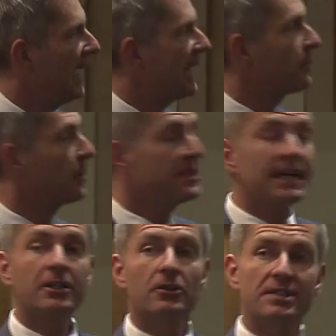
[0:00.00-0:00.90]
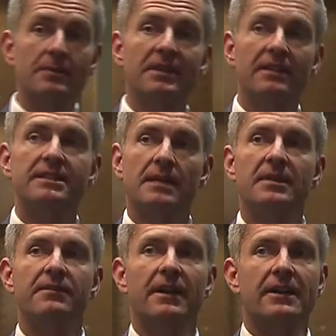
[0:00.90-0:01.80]
And in particular, something,
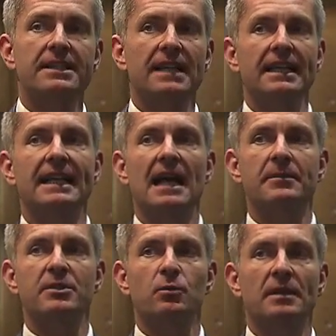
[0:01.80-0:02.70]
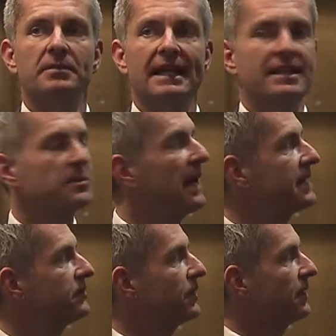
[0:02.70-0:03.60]
something very exciting happens when planets
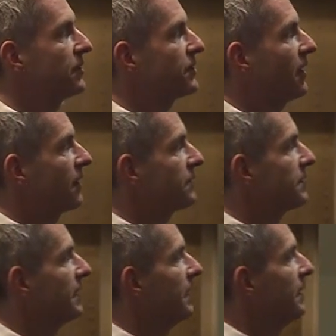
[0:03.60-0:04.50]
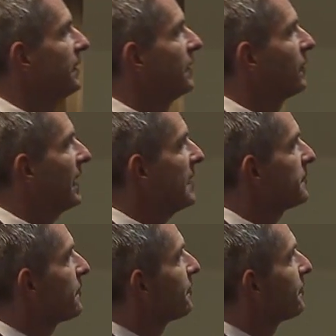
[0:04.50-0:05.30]
pass in front of their stars. Okay?